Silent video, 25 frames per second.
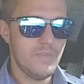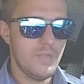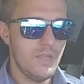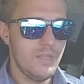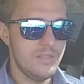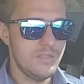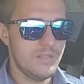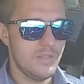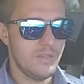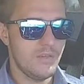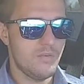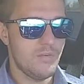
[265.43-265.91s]

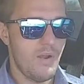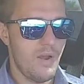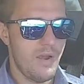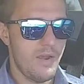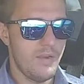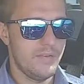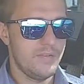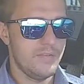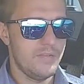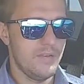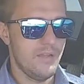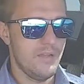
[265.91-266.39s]
it's a
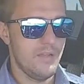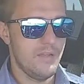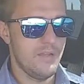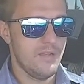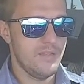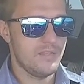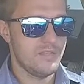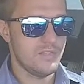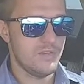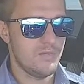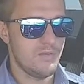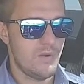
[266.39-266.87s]
great
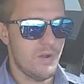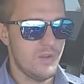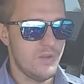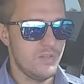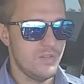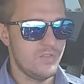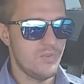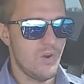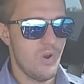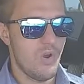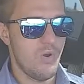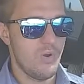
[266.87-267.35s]

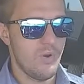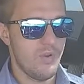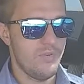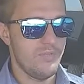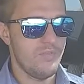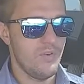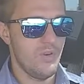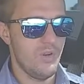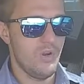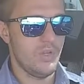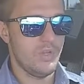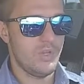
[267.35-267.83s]
drone
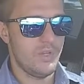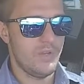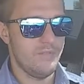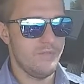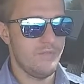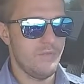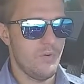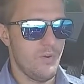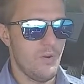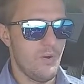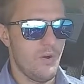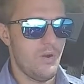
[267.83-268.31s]
if you're looking
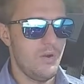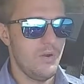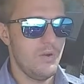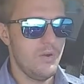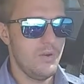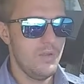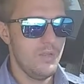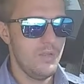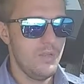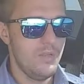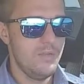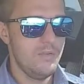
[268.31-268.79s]

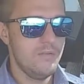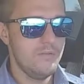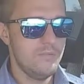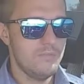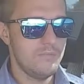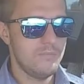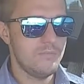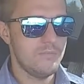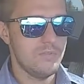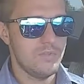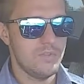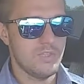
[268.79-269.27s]

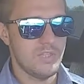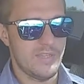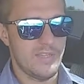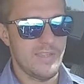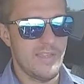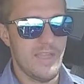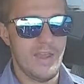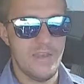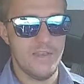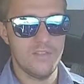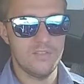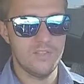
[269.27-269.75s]
to
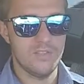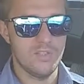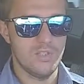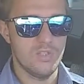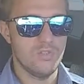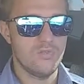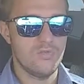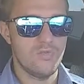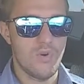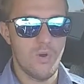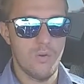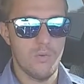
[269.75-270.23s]
get into the
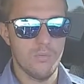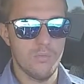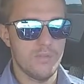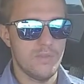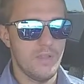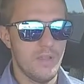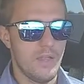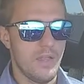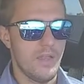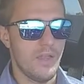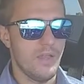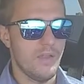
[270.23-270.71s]
drone
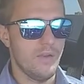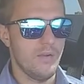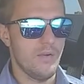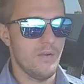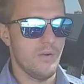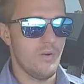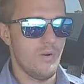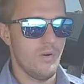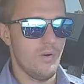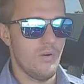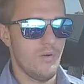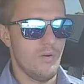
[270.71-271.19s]
thing,
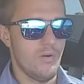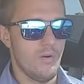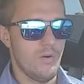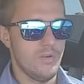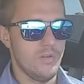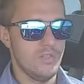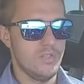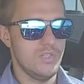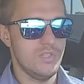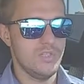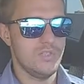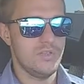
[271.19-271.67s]

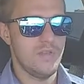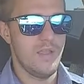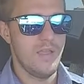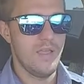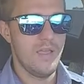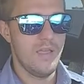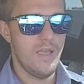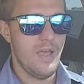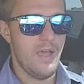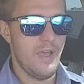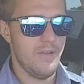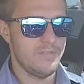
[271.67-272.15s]
or just
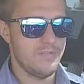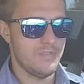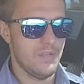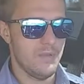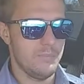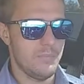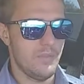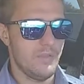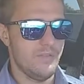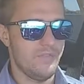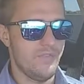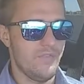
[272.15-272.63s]
have
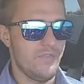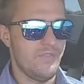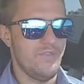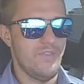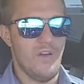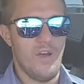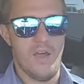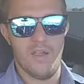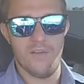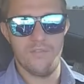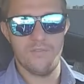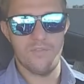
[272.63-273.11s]
something for
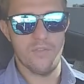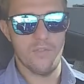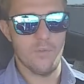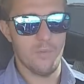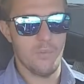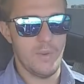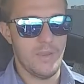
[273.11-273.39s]
fun for the